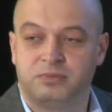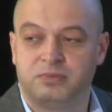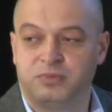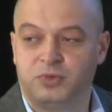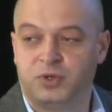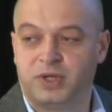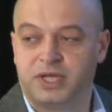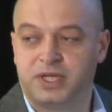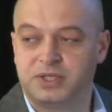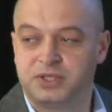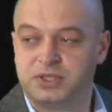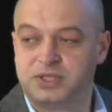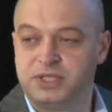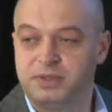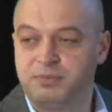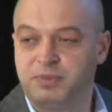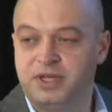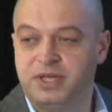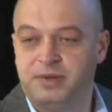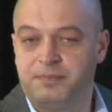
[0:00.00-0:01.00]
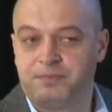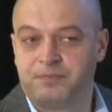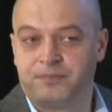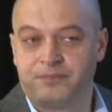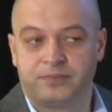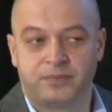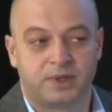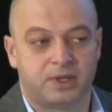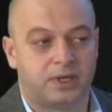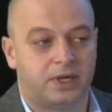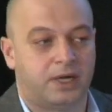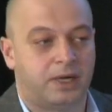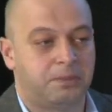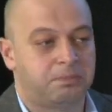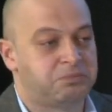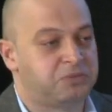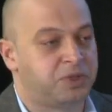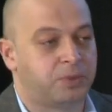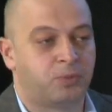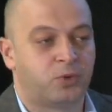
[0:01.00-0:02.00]
you can simply,
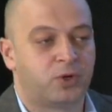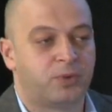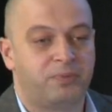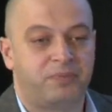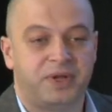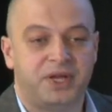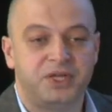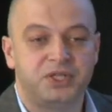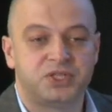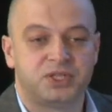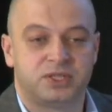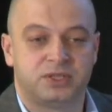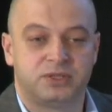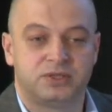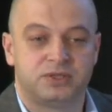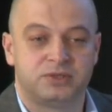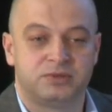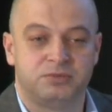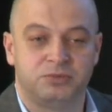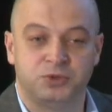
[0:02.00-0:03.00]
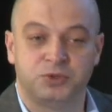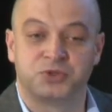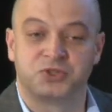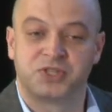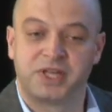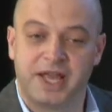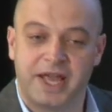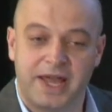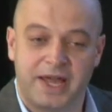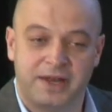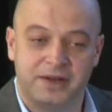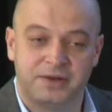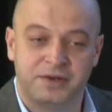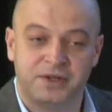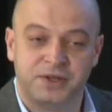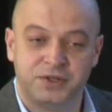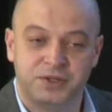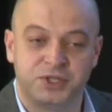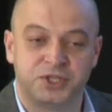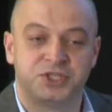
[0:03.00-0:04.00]
the more patients you scan,
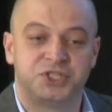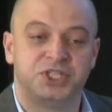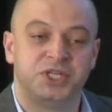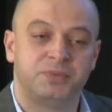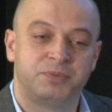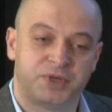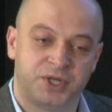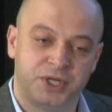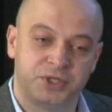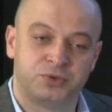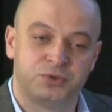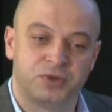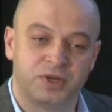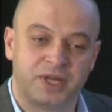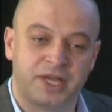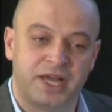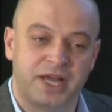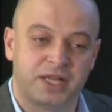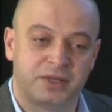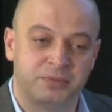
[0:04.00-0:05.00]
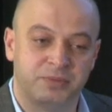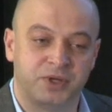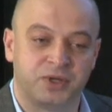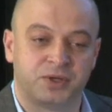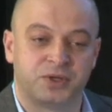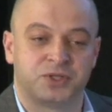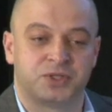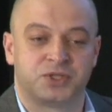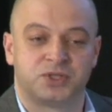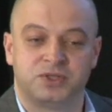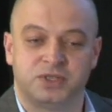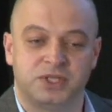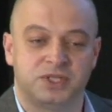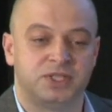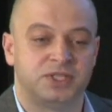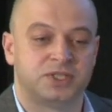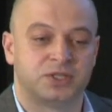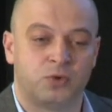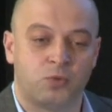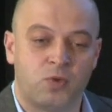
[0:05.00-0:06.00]
the cheaper it will get because this
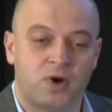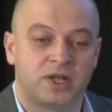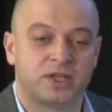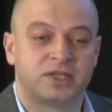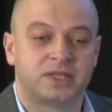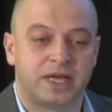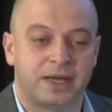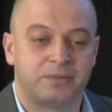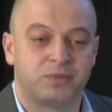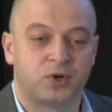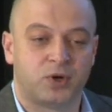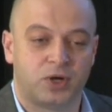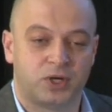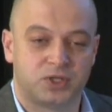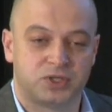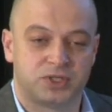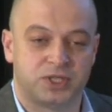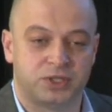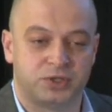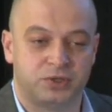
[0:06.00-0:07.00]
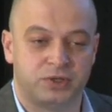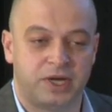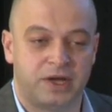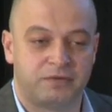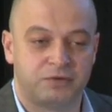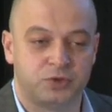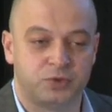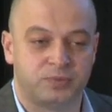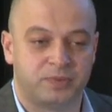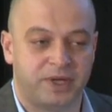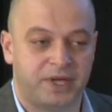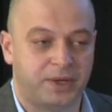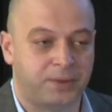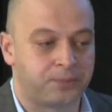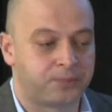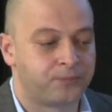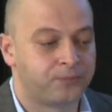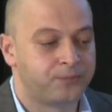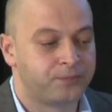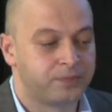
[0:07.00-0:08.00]
is a one-time cost that you have to pay.
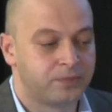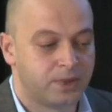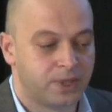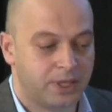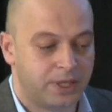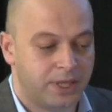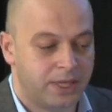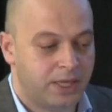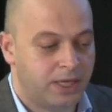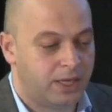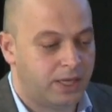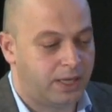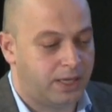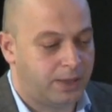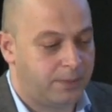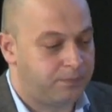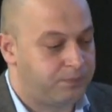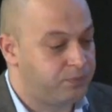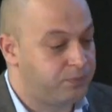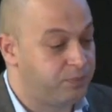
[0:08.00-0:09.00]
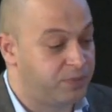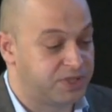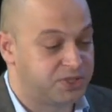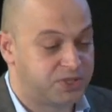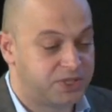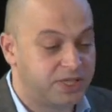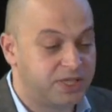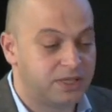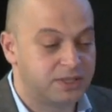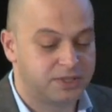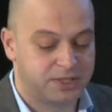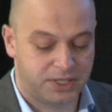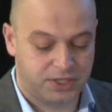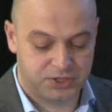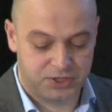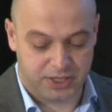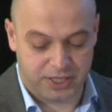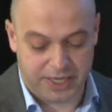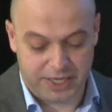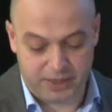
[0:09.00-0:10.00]
But still,
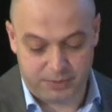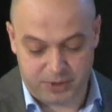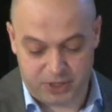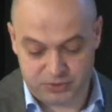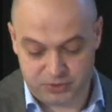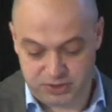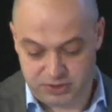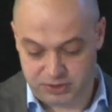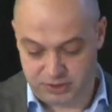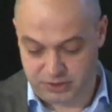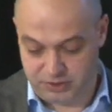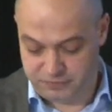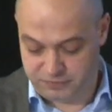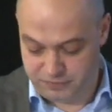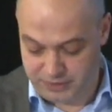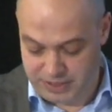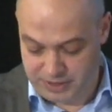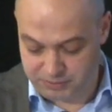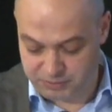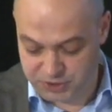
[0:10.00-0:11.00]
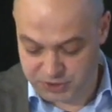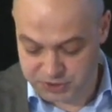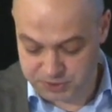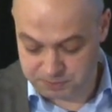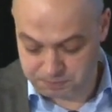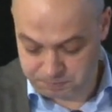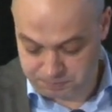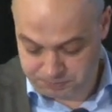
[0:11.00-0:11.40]
there's a high amount of numbers.